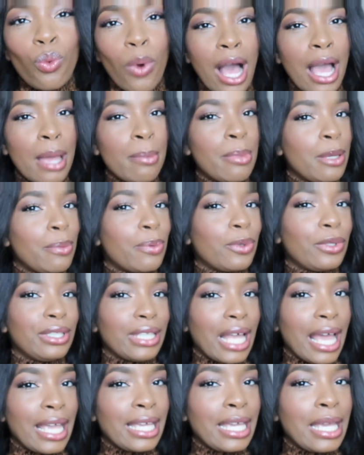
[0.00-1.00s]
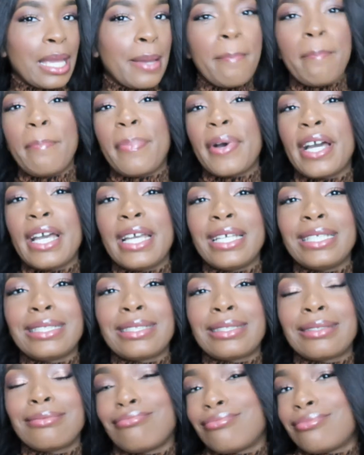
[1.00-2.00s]
why people like it,
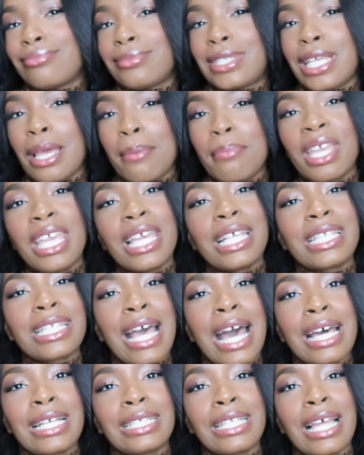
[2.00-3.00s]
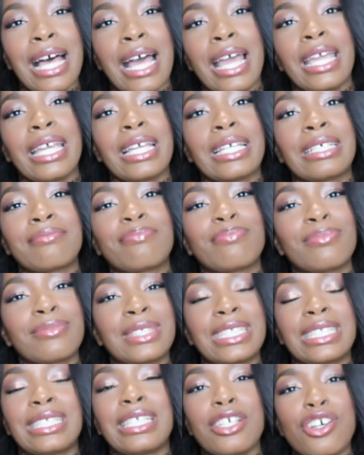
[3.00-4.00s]
but to me it's kind of like
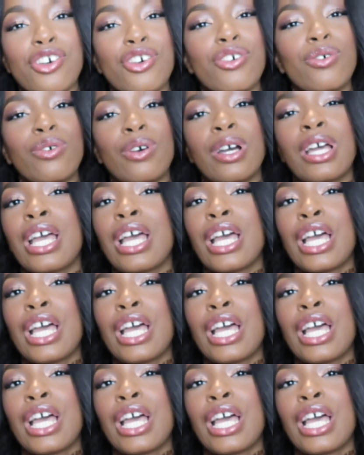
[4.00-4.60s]
still